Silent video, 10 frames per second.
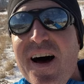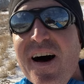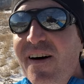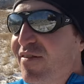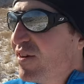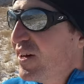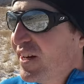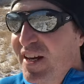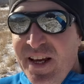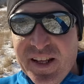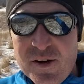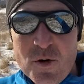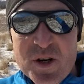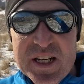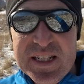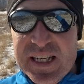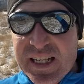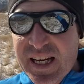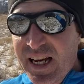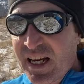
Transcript: of the coordinate t,